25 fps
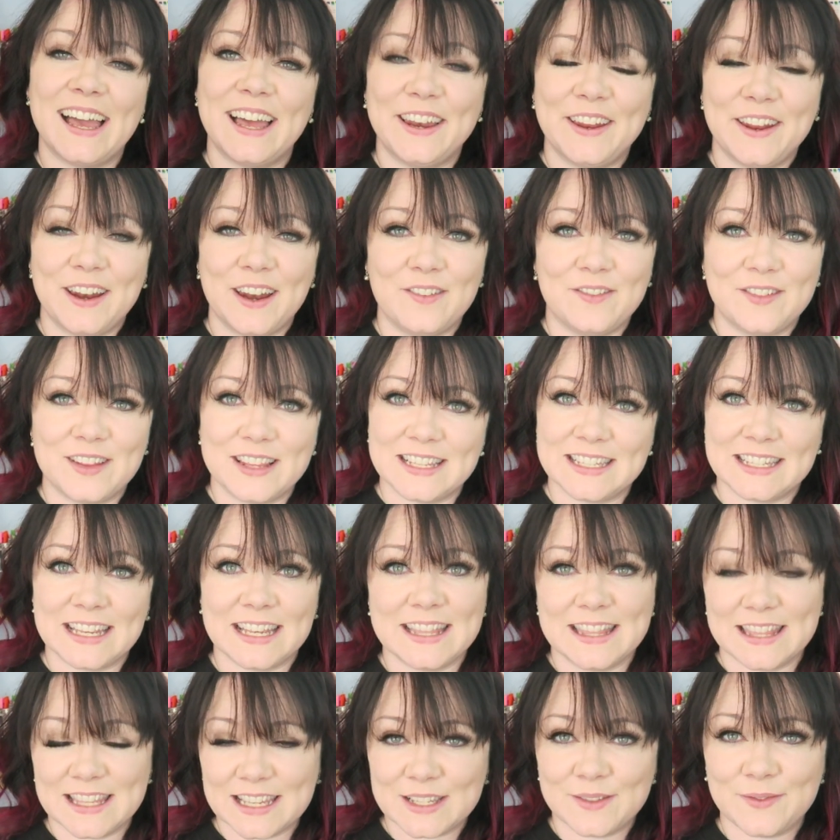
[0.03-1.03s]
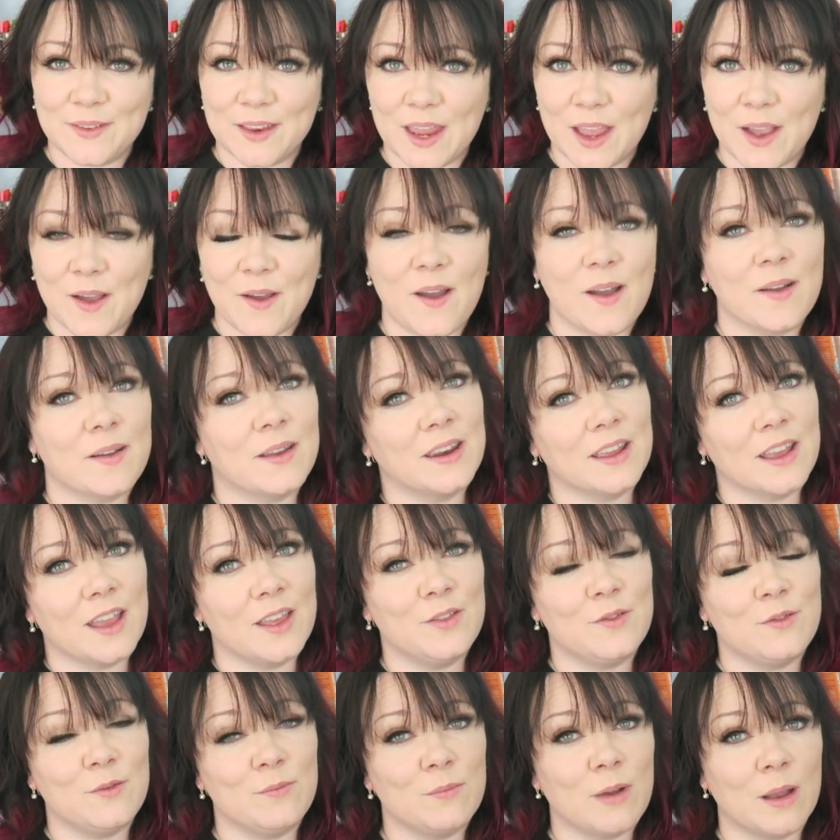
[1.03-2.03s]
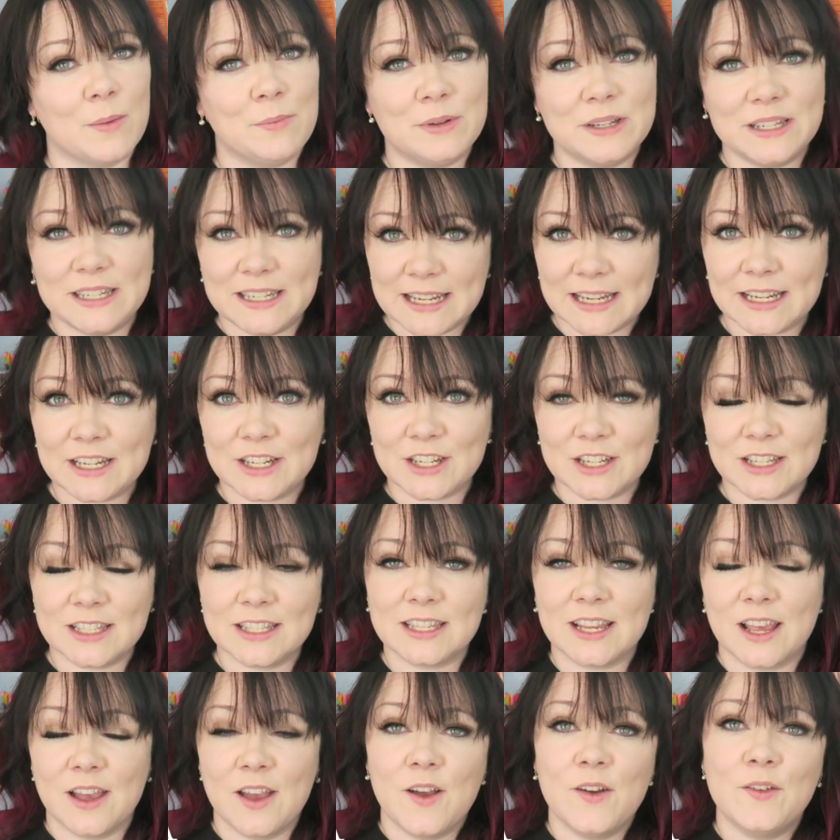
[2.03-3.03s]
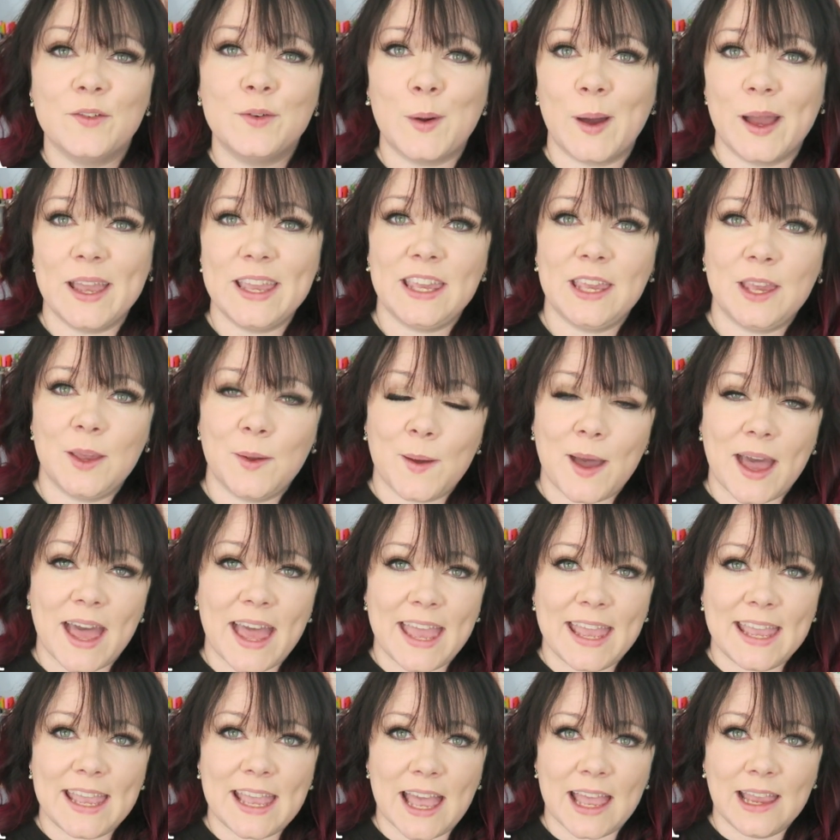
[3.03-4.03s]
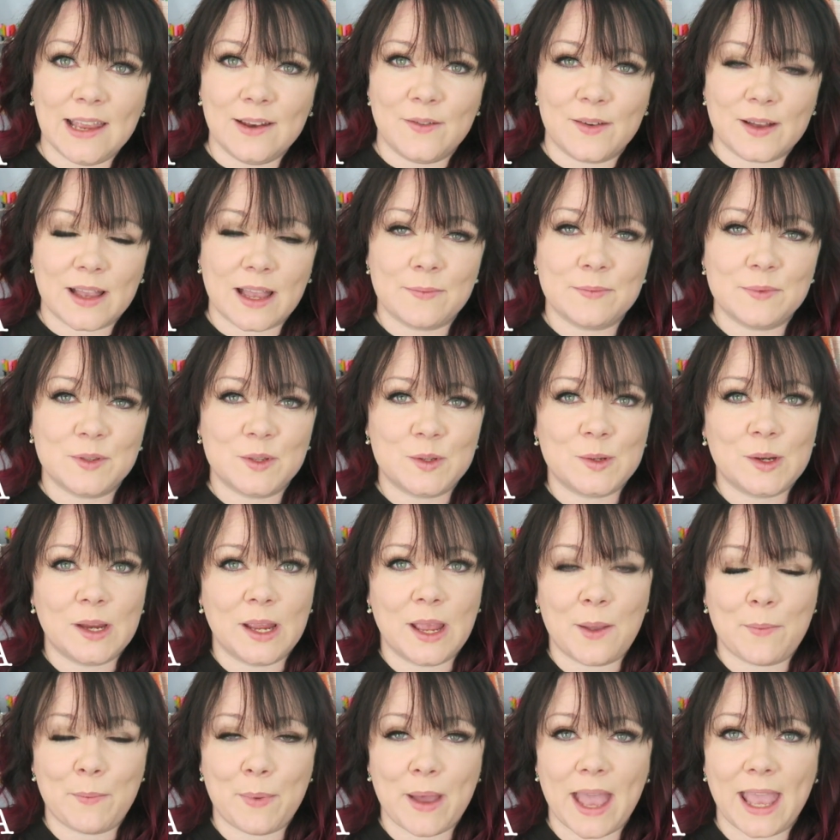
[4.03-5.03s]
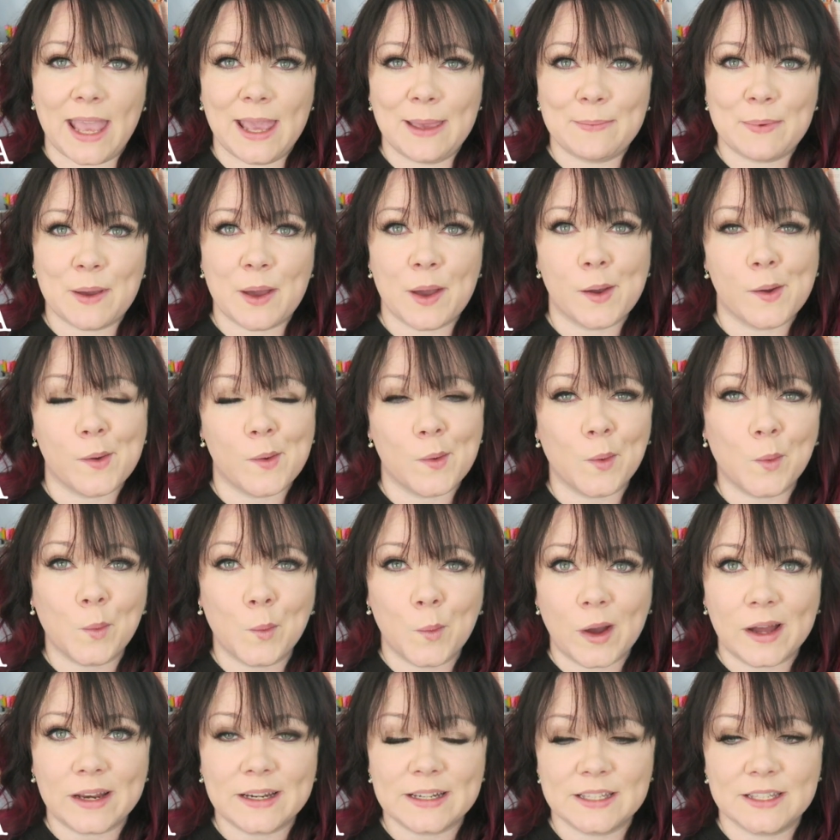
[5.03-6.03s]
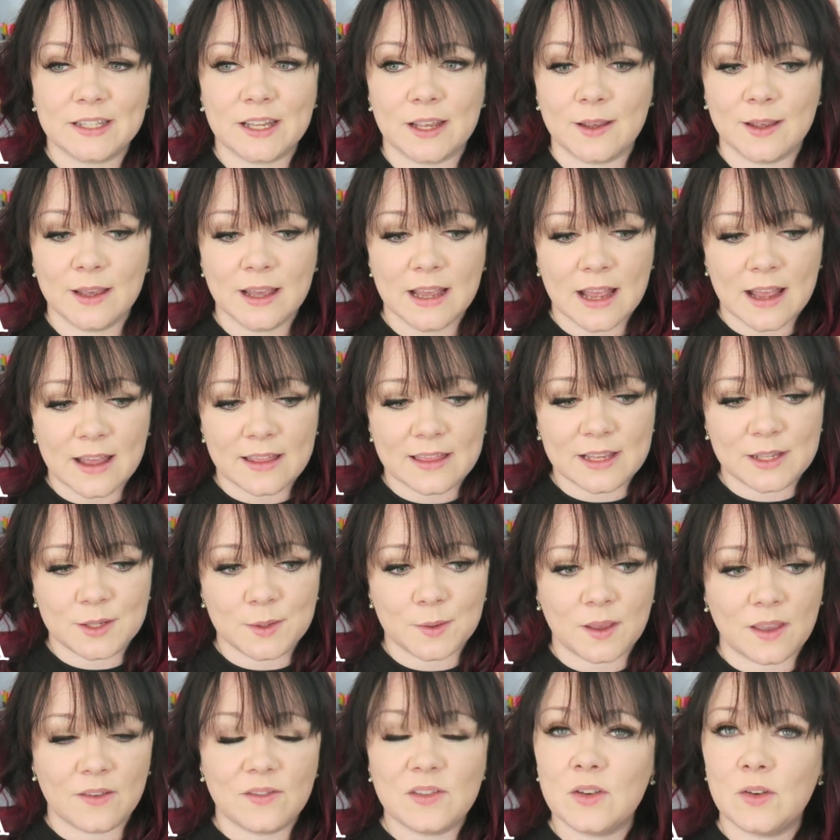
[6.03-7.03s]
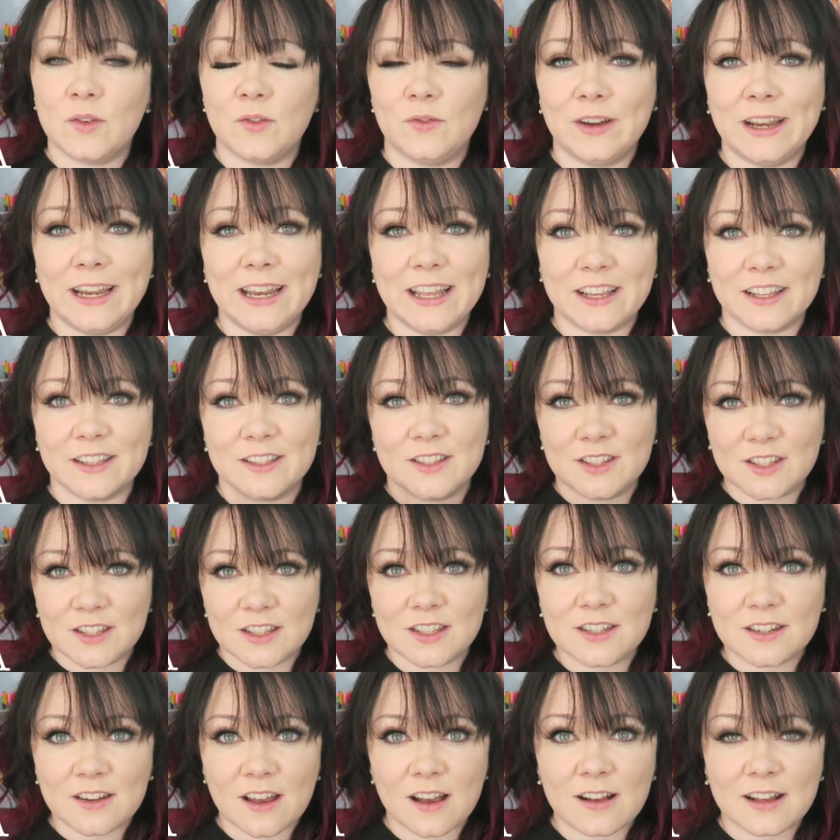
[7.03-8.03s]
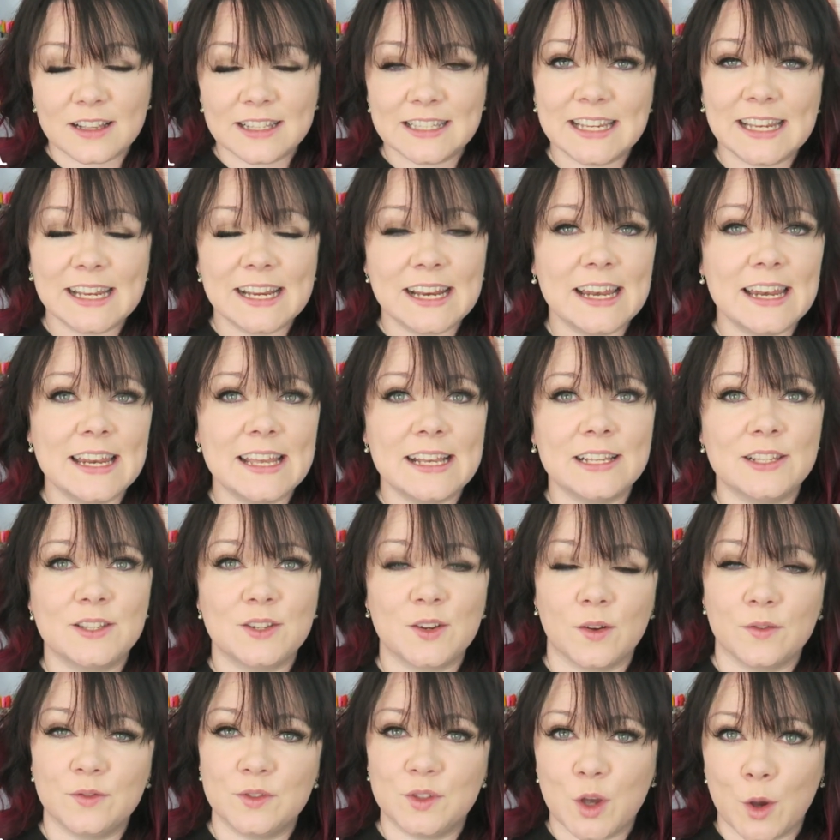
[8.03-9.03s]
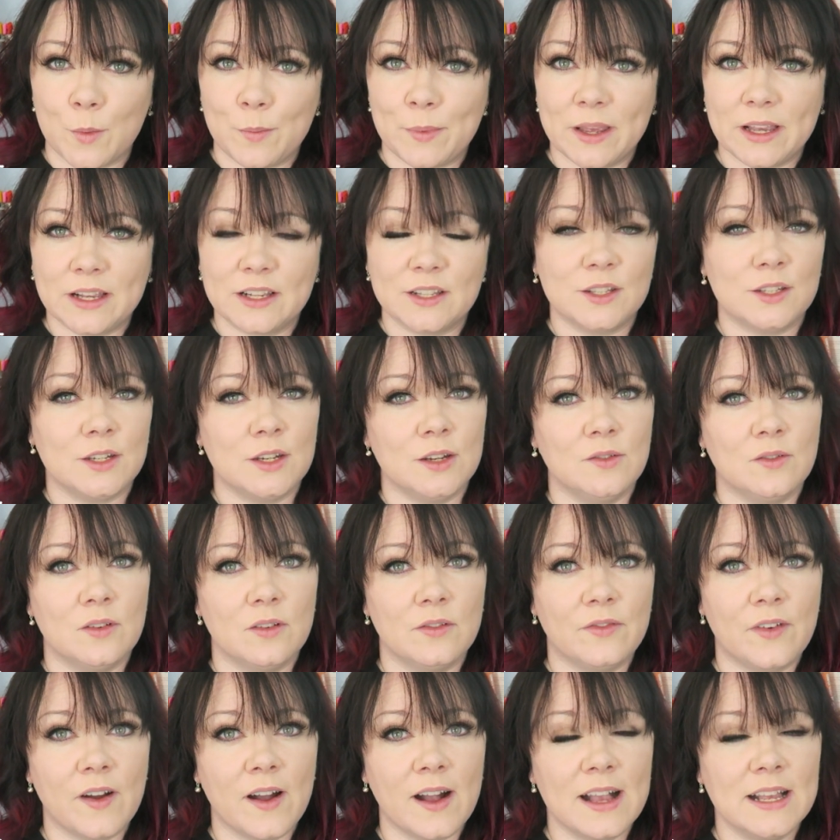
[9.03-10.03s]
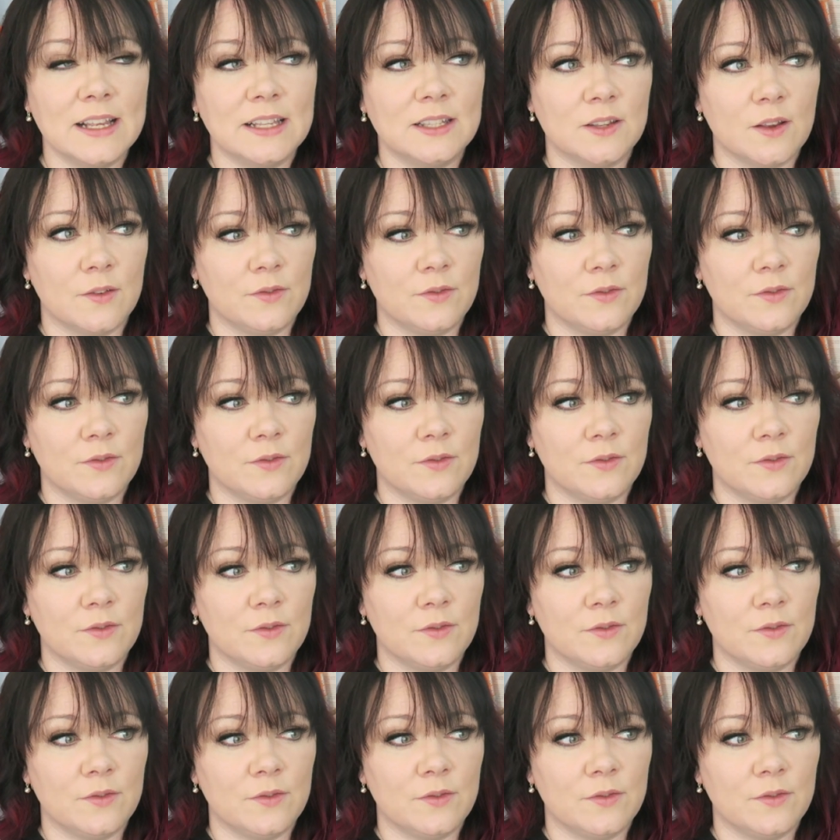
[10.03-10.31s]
Hello this. in this video I'm going to go through my predictions for AQA A-Level Chemistry Paper 1. So this will give you a really good starting list of topics to revise.